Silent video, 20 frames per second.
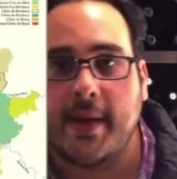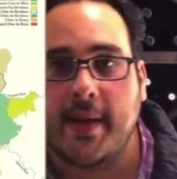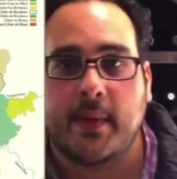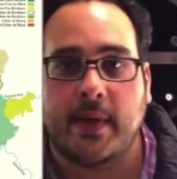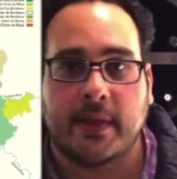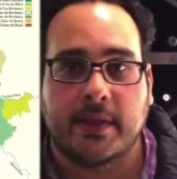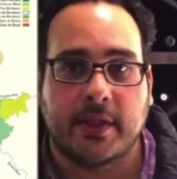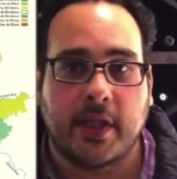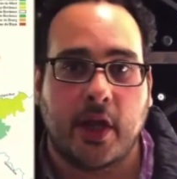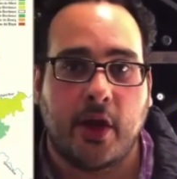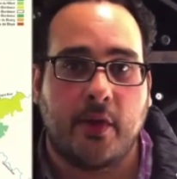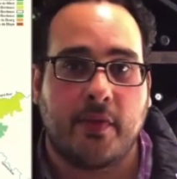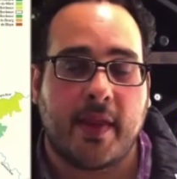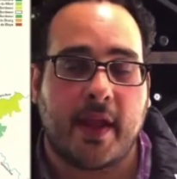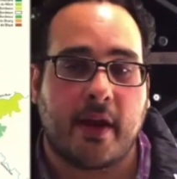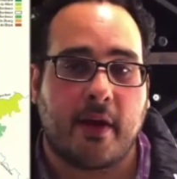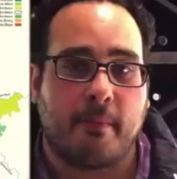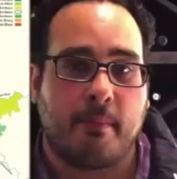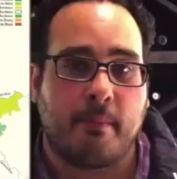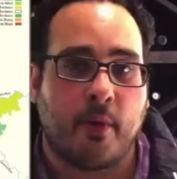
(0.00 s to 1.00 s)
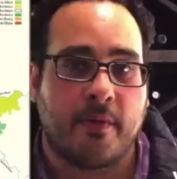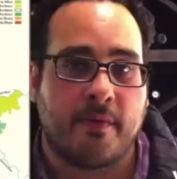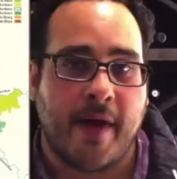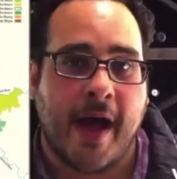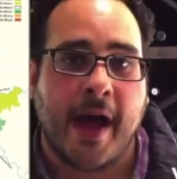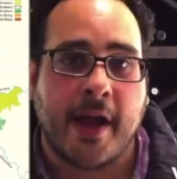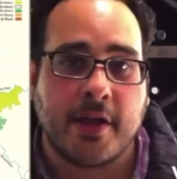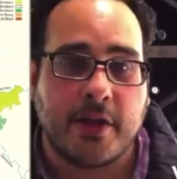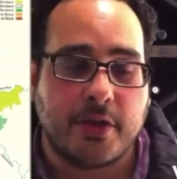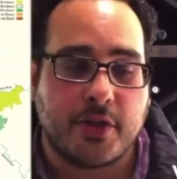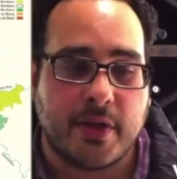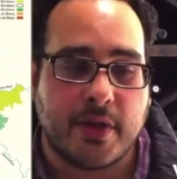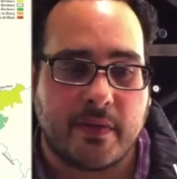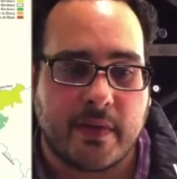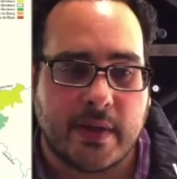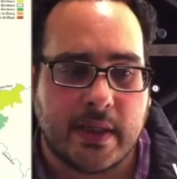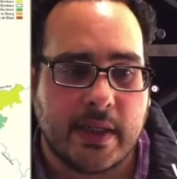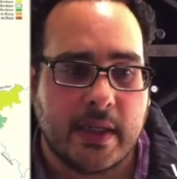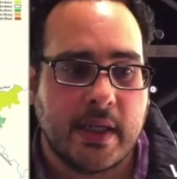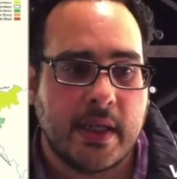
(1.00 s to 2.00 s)
known that are more value
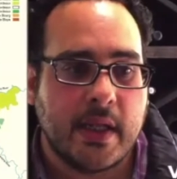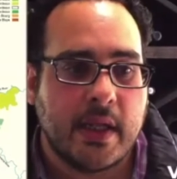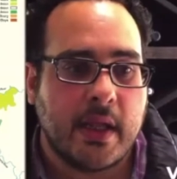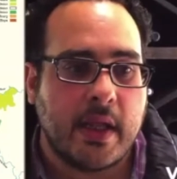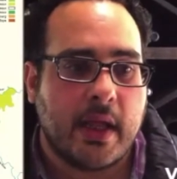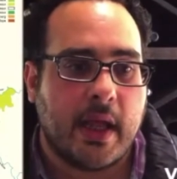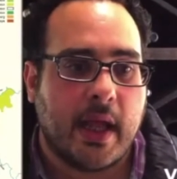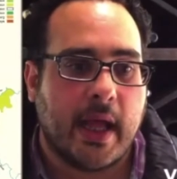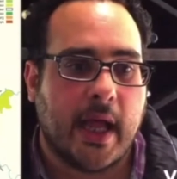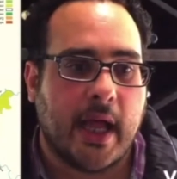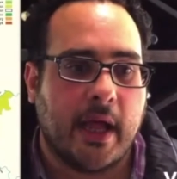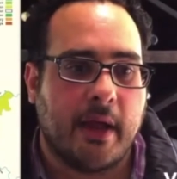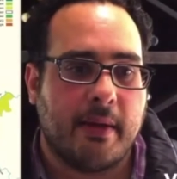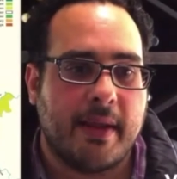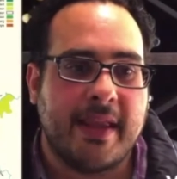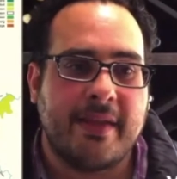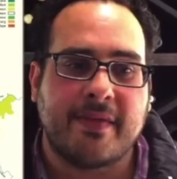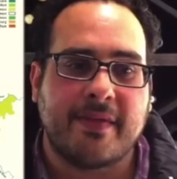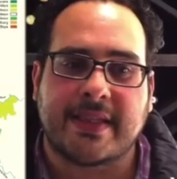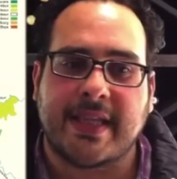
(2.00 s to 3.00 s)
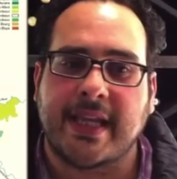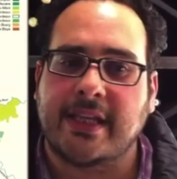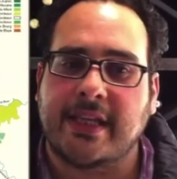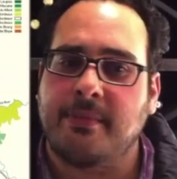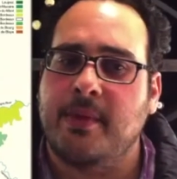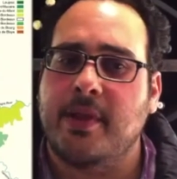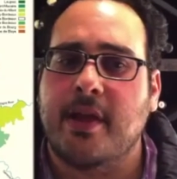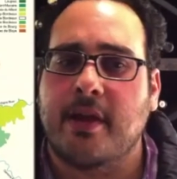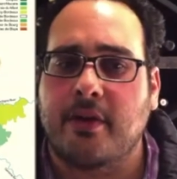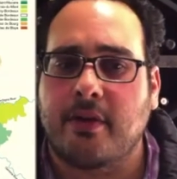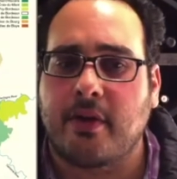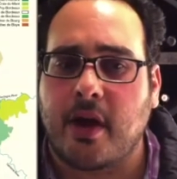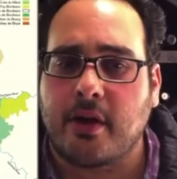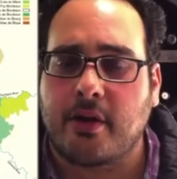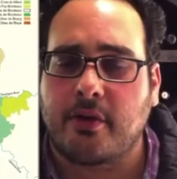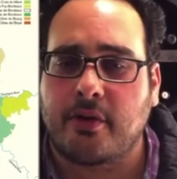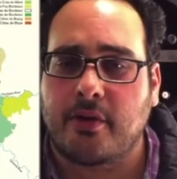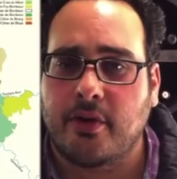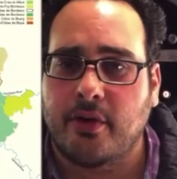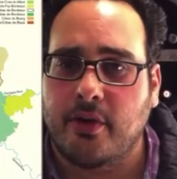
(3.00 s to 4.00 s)
driven. Uh, even Saint Emilion Grand
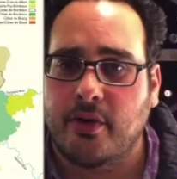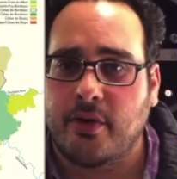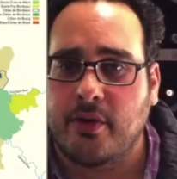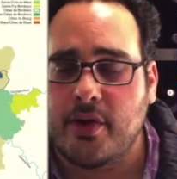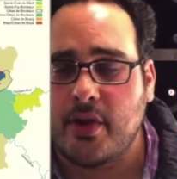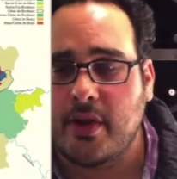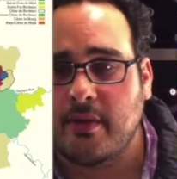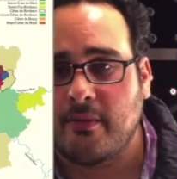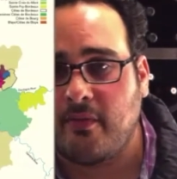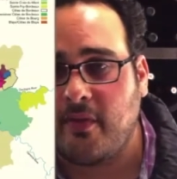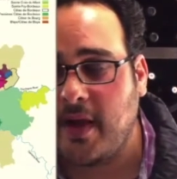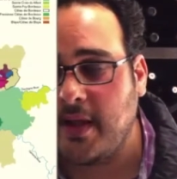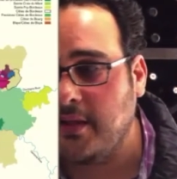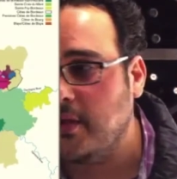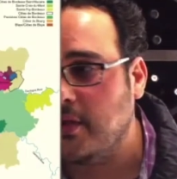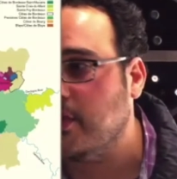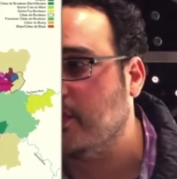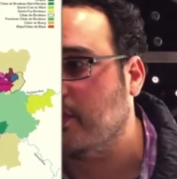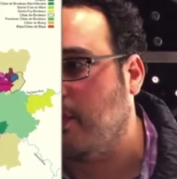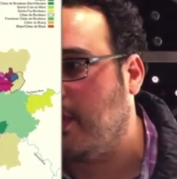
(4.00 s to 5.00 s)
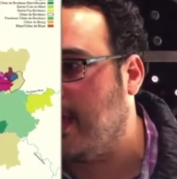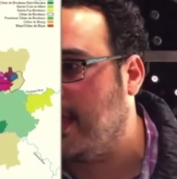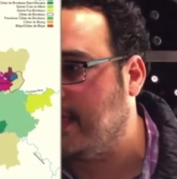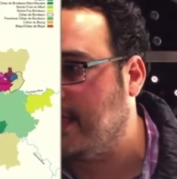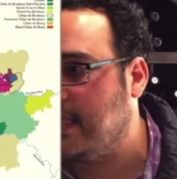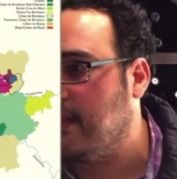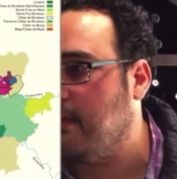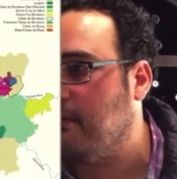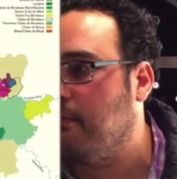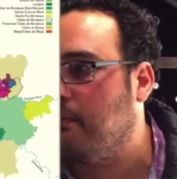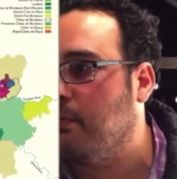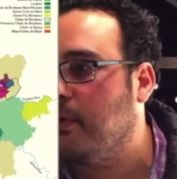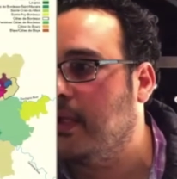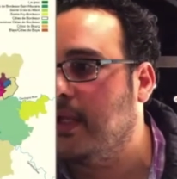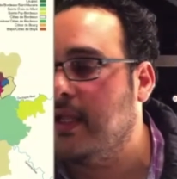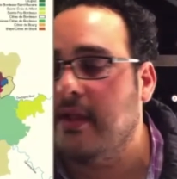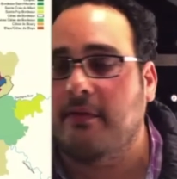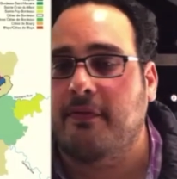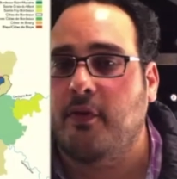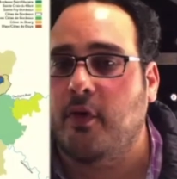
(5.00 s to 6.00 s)
Cru, you can find those wines at really
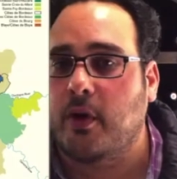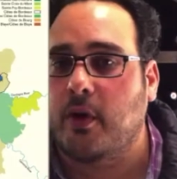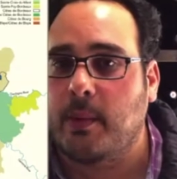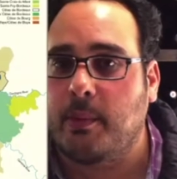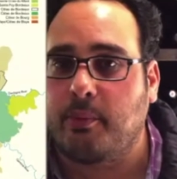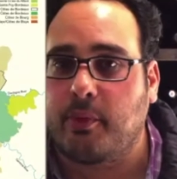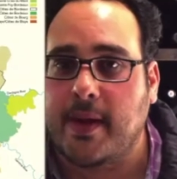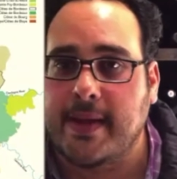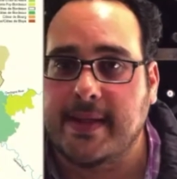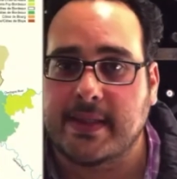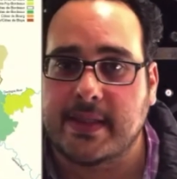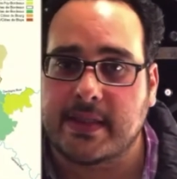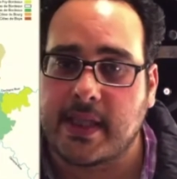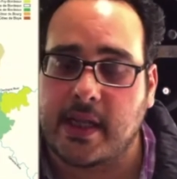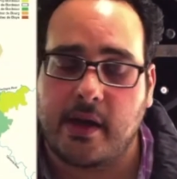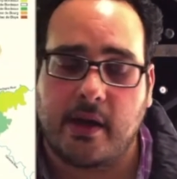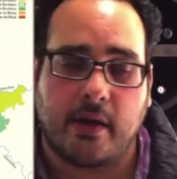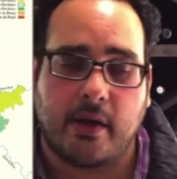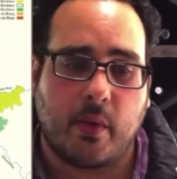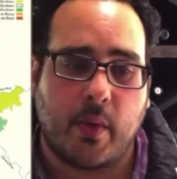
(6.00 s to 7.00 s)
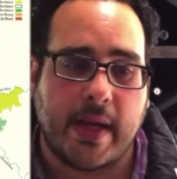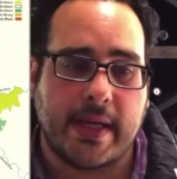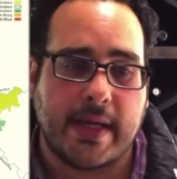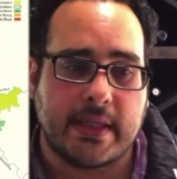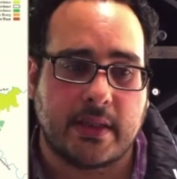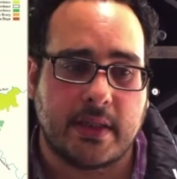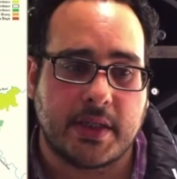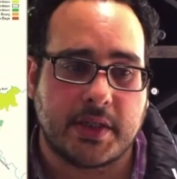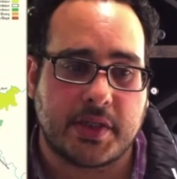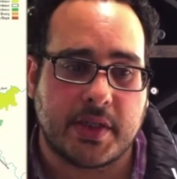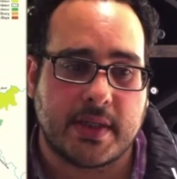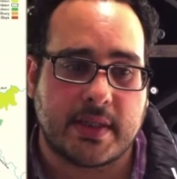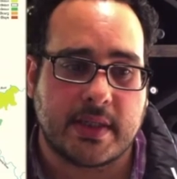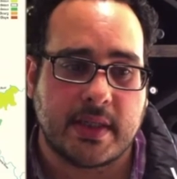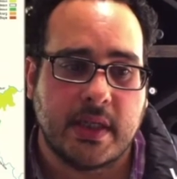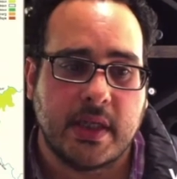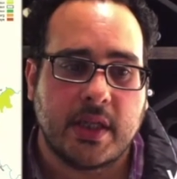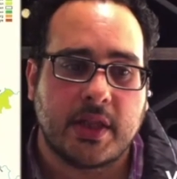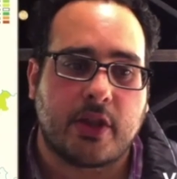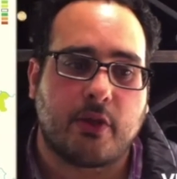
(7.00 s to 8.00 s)
affordable prices that are quite delicious.
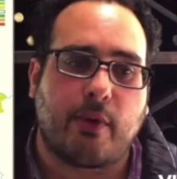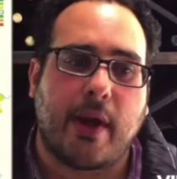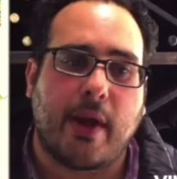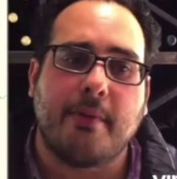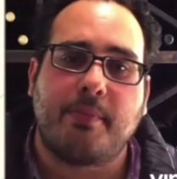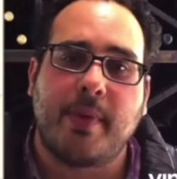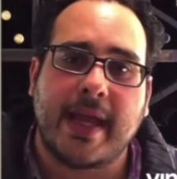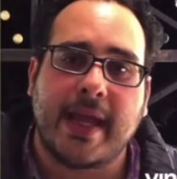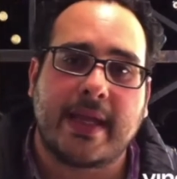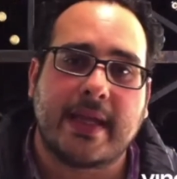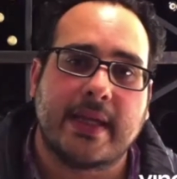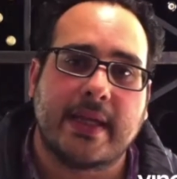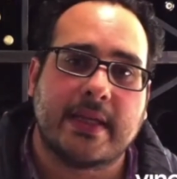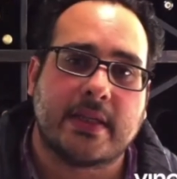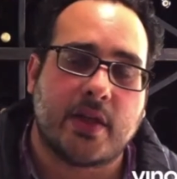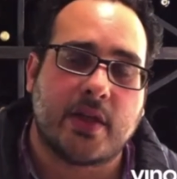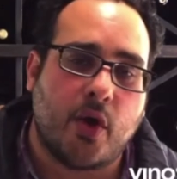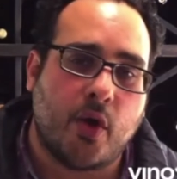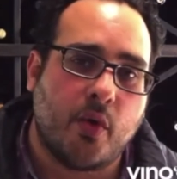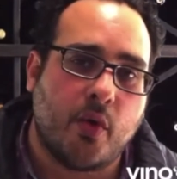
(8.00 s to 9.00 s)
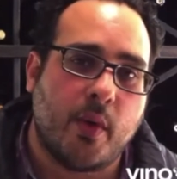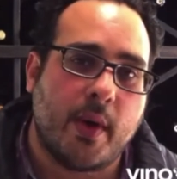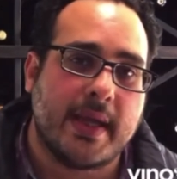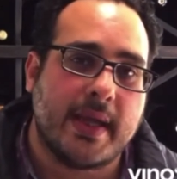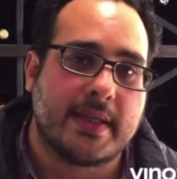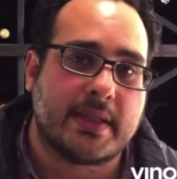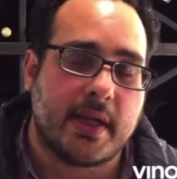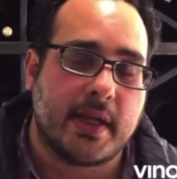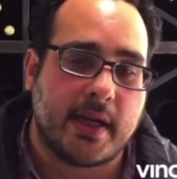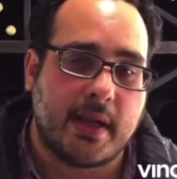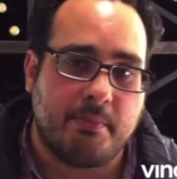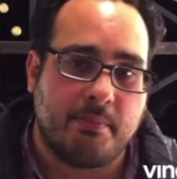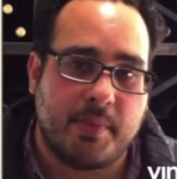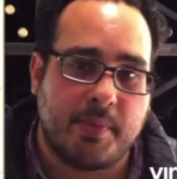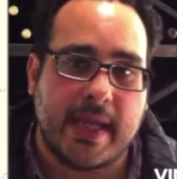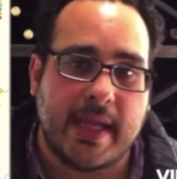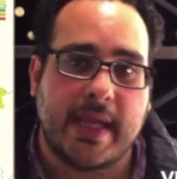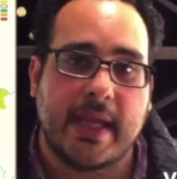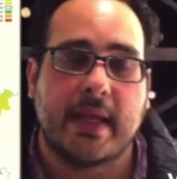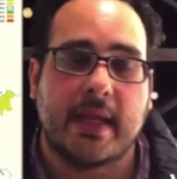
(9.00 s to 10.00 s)
The right bank is always going to
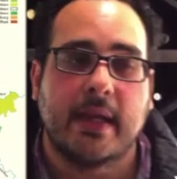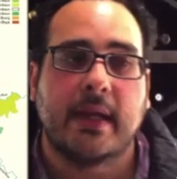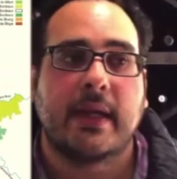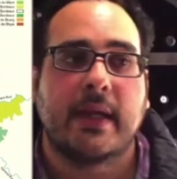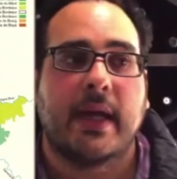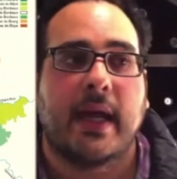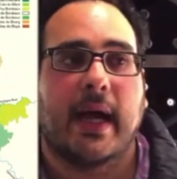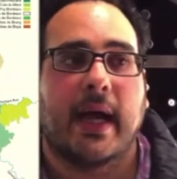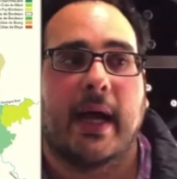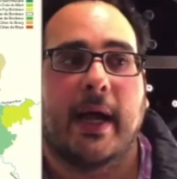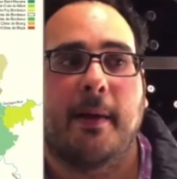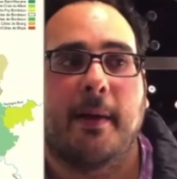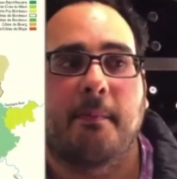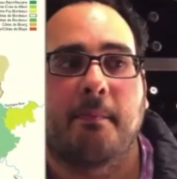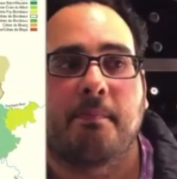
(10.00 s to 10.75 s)
be um,